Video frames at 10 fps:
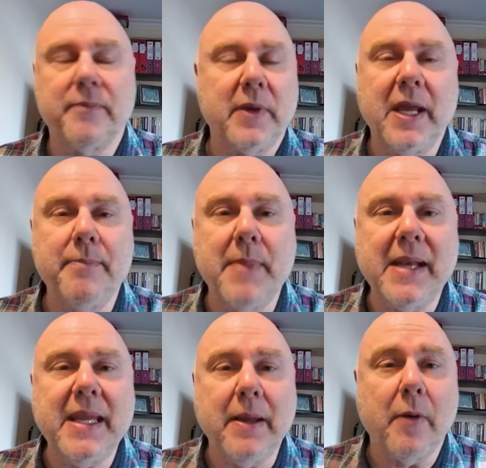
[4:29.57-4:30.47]
In
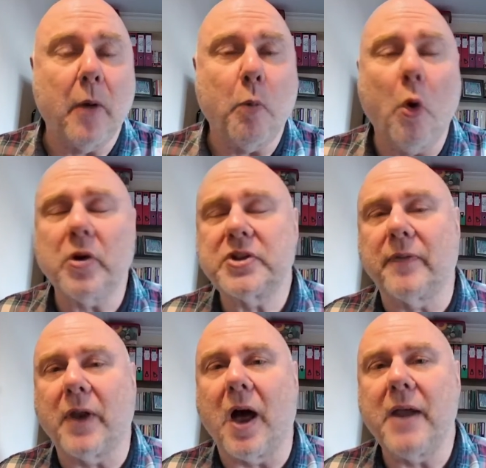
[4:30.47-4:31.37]
many walks of
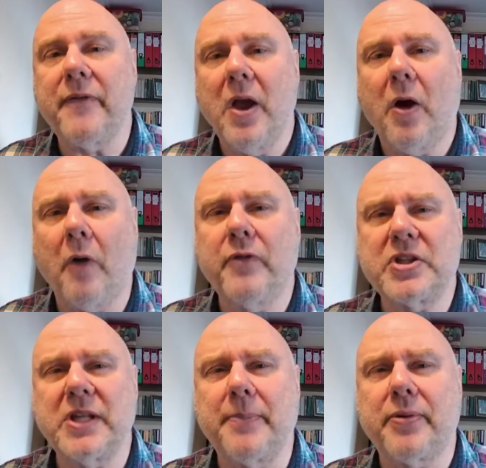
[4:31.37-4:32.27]
life,
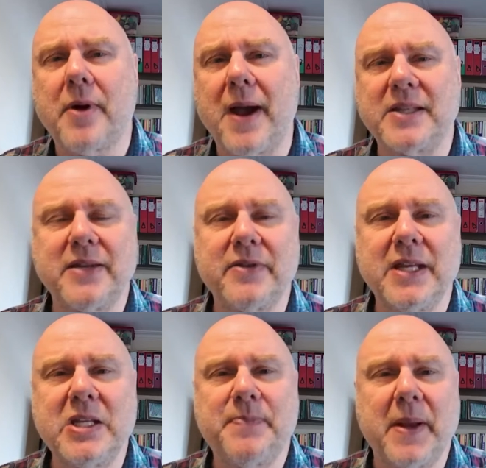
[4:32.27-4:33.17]
obviously proactivity
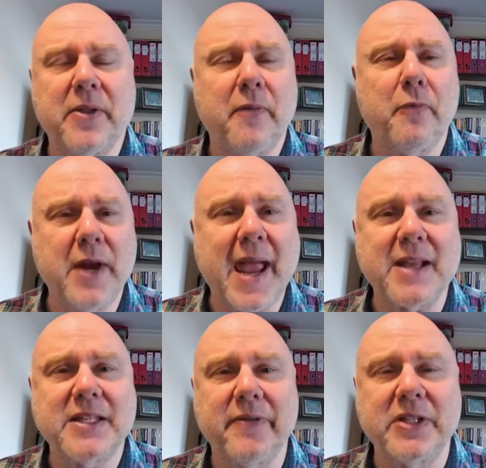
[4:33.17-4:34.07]
is better than
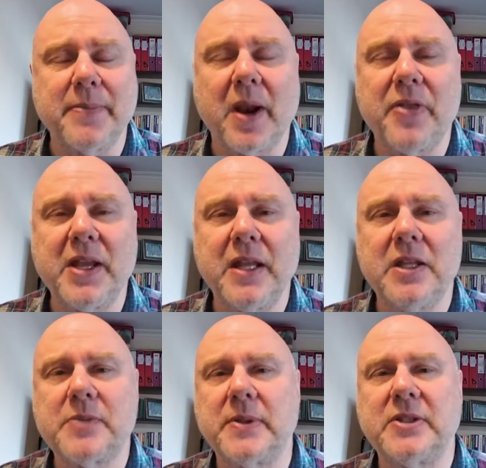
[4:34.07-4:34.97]
reactivity. But I think in
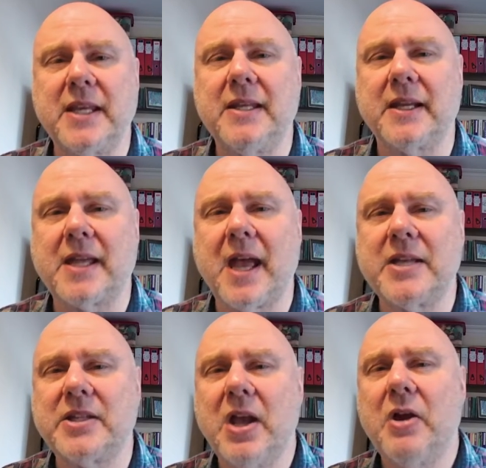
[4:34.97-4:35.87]
this particular
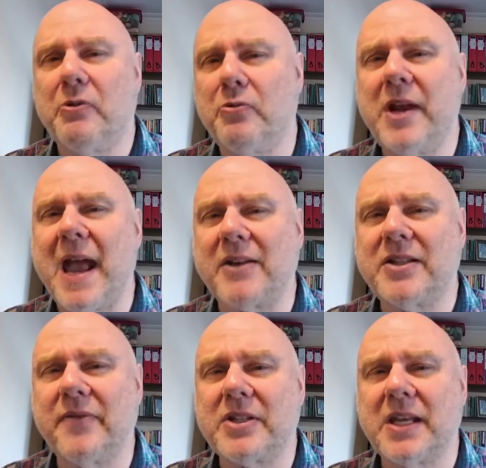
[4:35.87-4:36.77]
case,
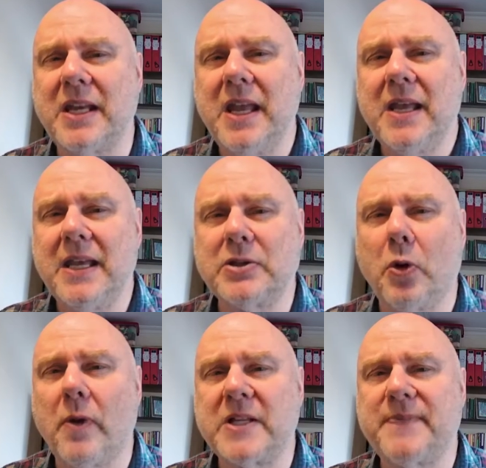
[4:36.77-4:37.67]
reactivity is
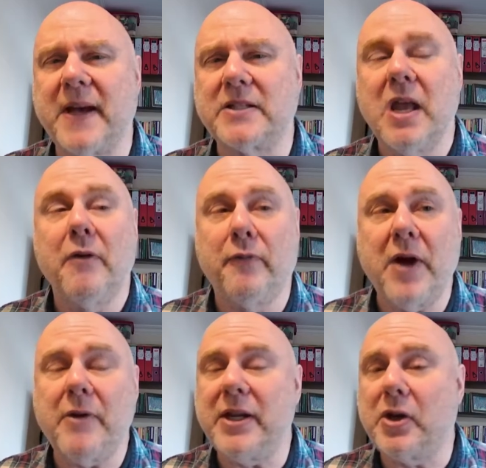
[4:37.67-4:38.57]
always best.
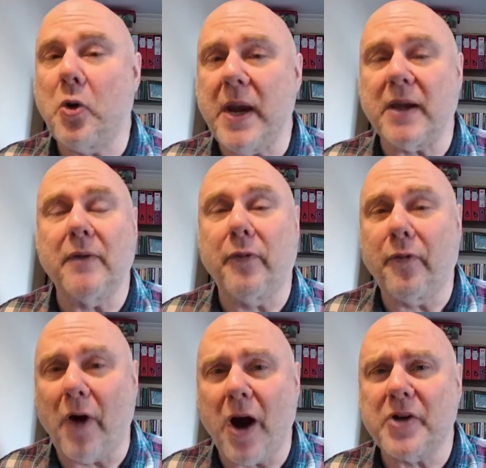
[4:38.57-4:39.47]
Very quick and
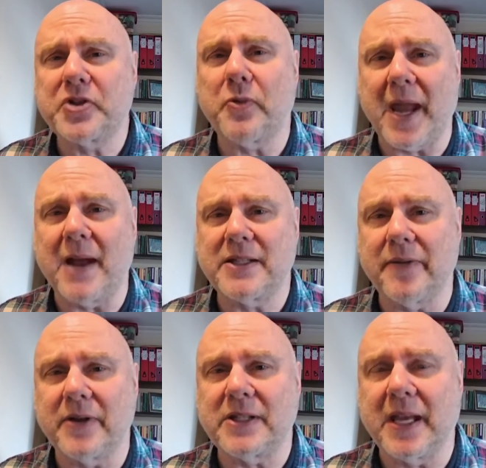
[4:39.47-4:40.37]
fast
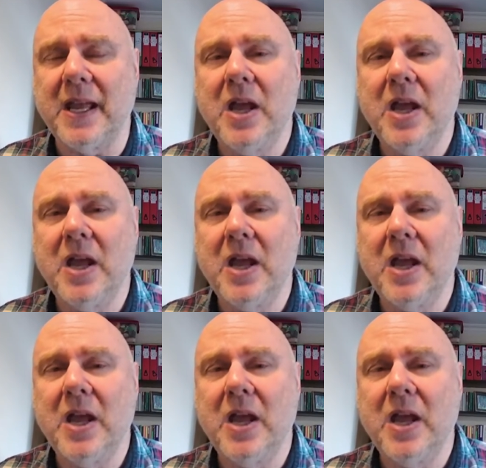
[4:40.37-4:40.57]
reactivity.